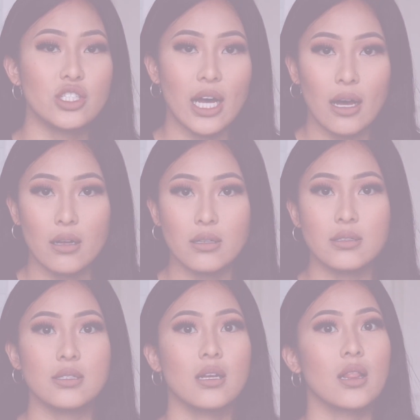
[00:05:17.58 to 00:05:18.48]

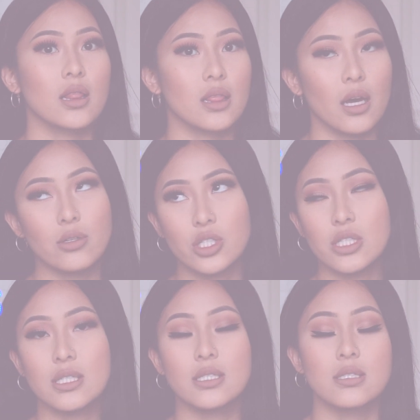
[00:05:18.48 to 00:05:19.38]
gels,
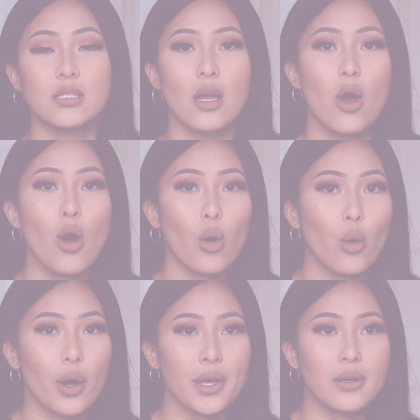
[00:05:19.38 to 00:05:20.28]
lotions,
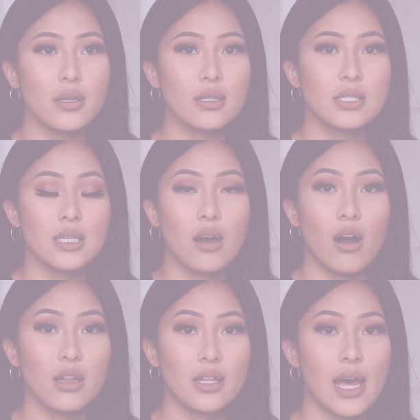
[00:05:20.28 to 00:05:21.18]
oils, and
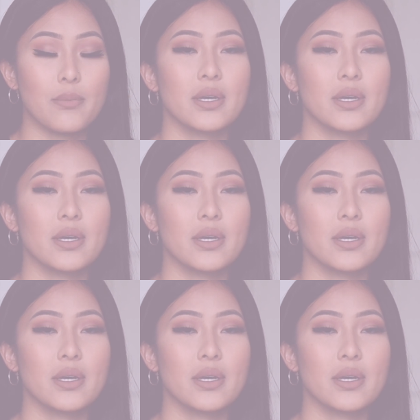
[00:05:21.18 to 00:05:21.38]
all of that,